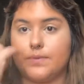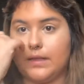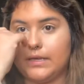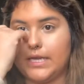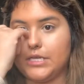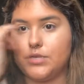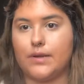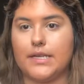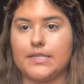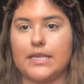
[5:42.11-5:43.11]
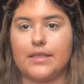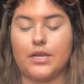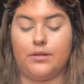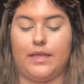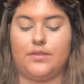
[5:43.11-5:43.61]
well in case you guys think
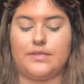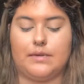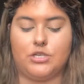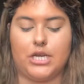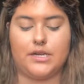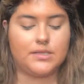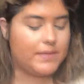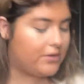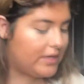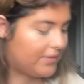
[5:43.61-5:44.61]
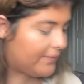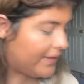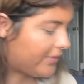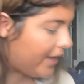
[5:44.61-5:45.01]
that you're like the same shade as me or anything like